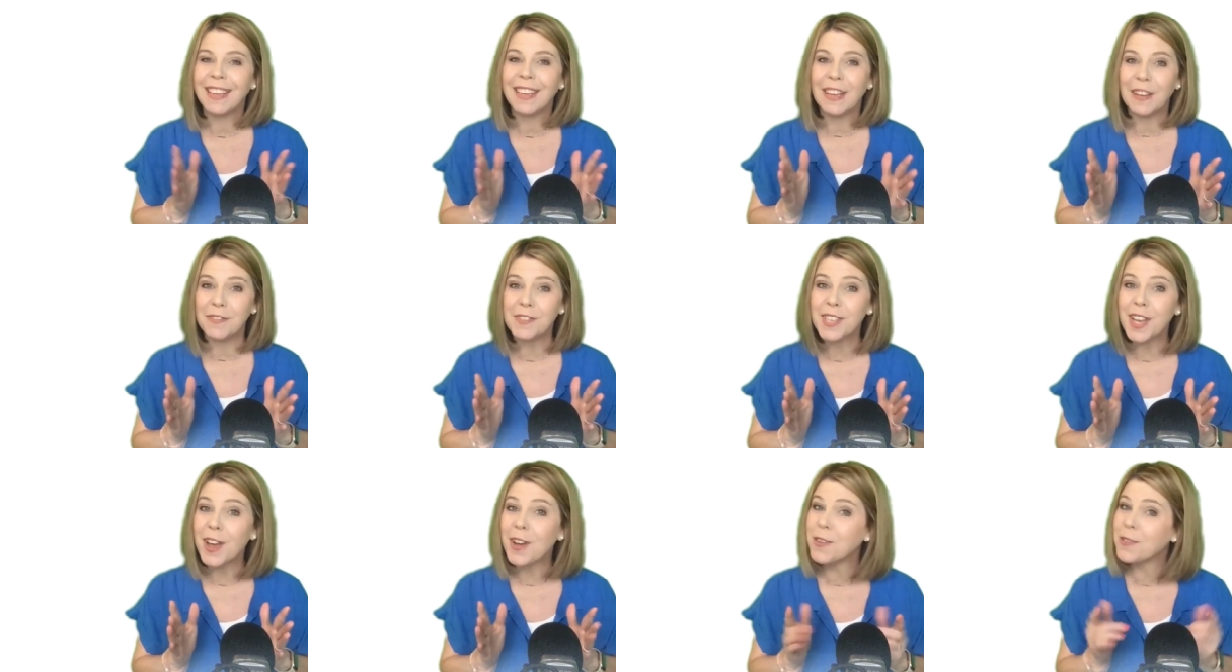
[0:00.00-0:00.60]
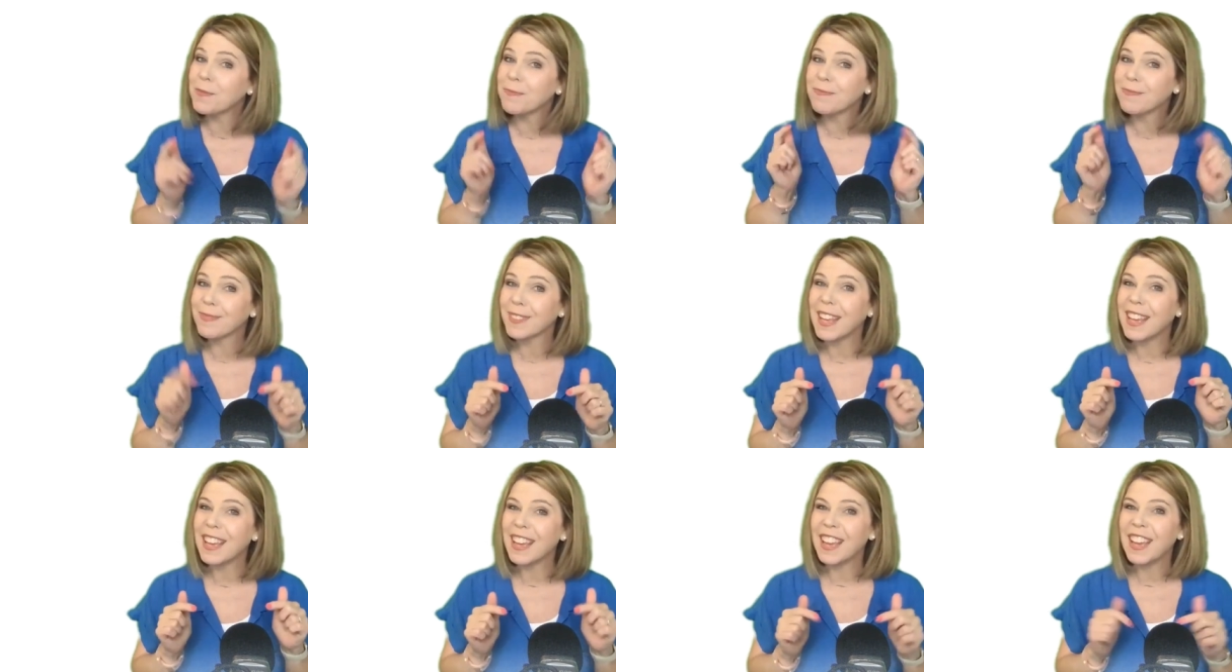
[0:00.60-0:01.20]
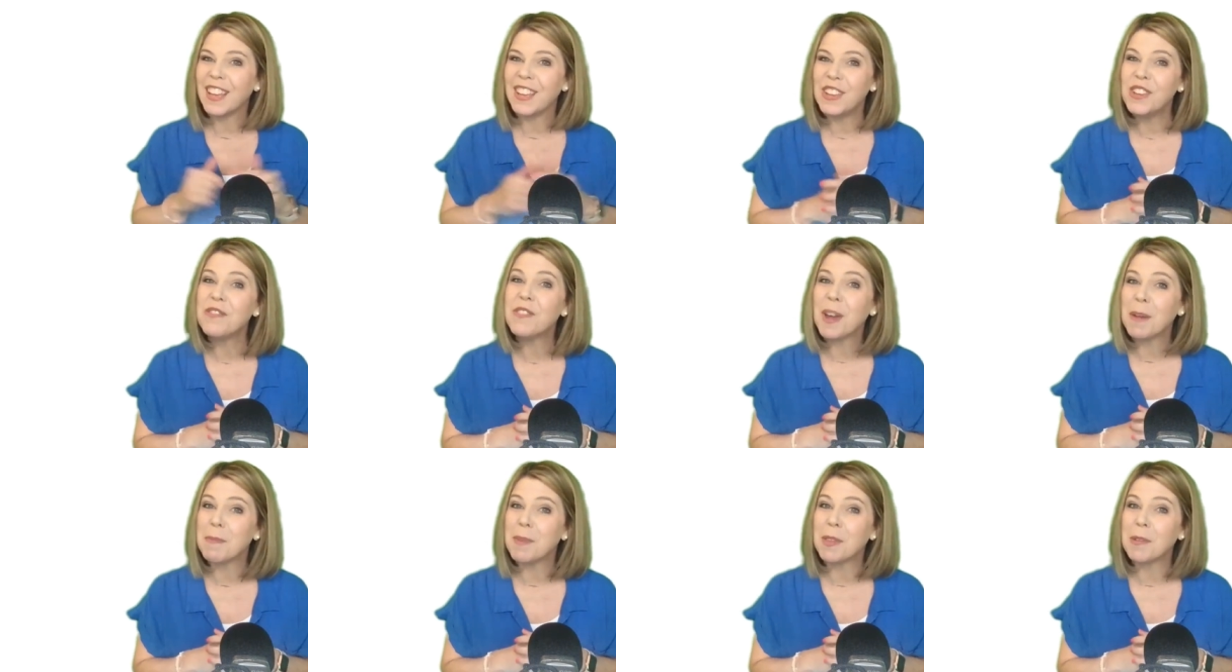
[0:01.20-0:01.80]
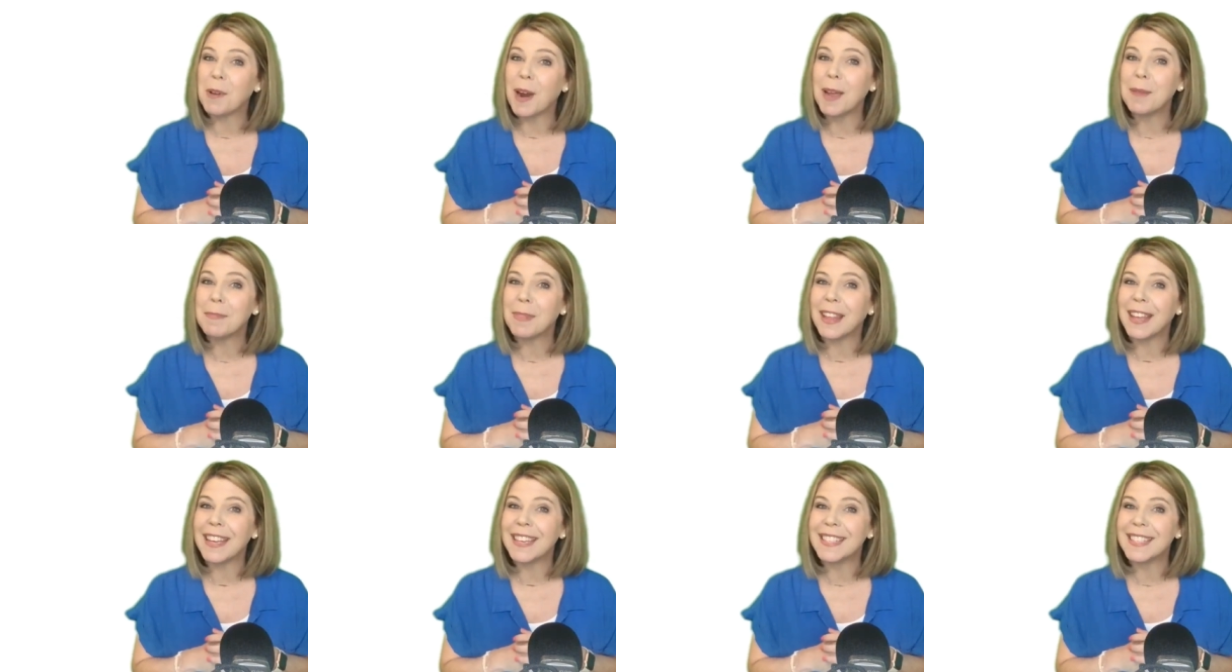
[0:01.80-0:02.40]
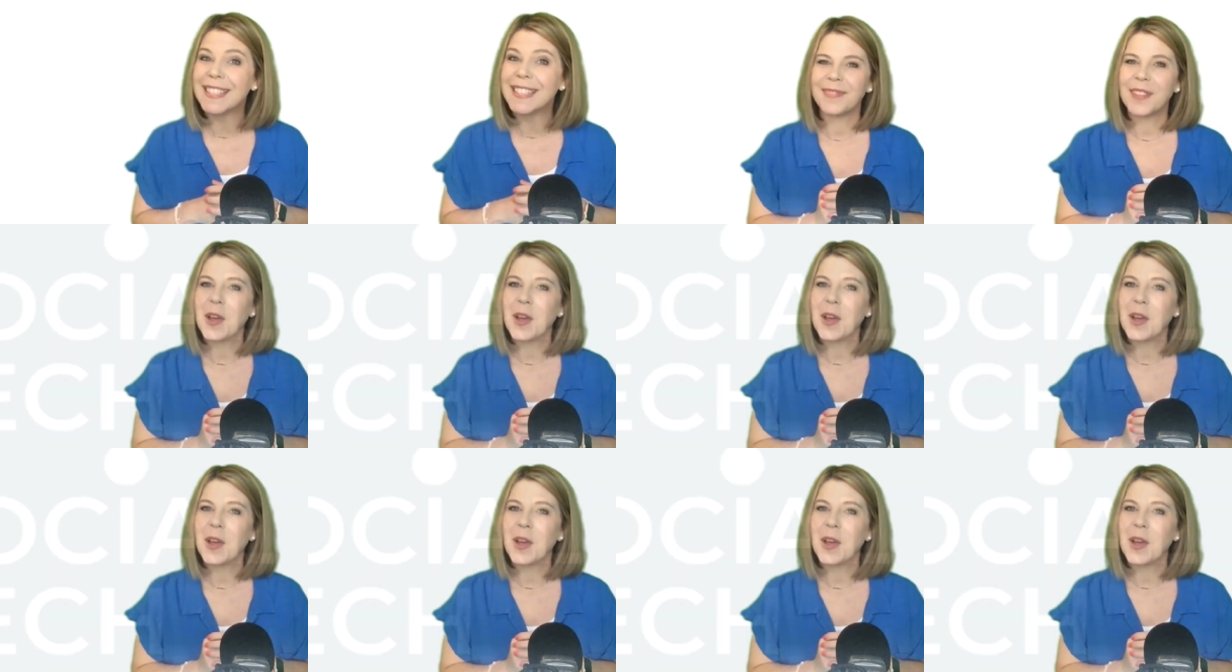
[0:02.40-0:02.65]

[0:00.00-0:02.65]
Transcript: If so, you've come to the right place.